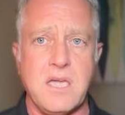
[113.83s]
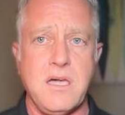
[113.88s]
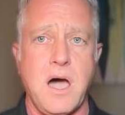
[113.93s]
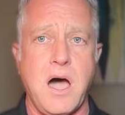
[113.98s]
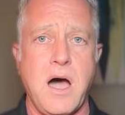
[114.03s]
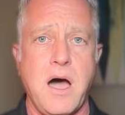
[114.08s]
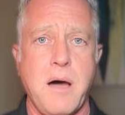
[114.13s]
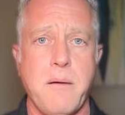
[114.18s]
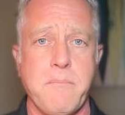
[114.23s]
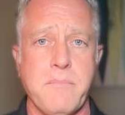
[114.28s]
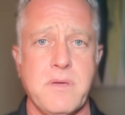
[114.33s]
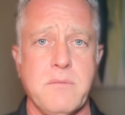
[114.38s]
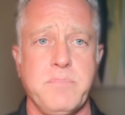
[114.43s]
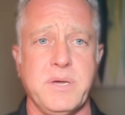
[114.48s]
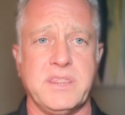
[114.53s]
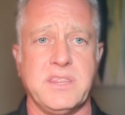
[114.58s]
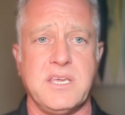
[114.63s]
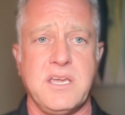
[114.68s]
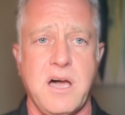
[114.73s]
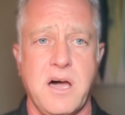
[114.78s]

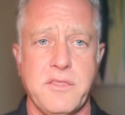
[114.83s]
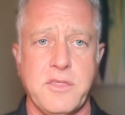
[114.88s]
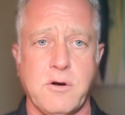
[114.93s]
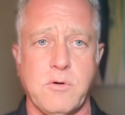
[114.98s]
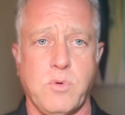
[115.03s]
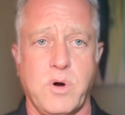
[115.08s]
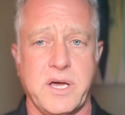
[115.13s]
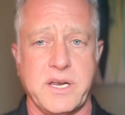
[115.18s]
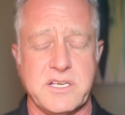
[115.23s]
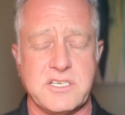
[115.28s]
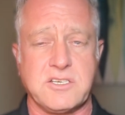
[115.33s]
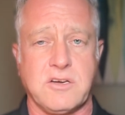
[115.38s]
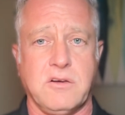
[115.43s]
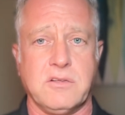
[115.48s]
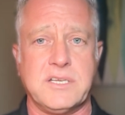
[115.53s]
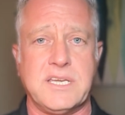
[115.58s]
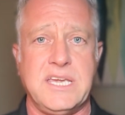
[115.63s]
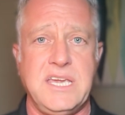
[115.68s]
But the other one is called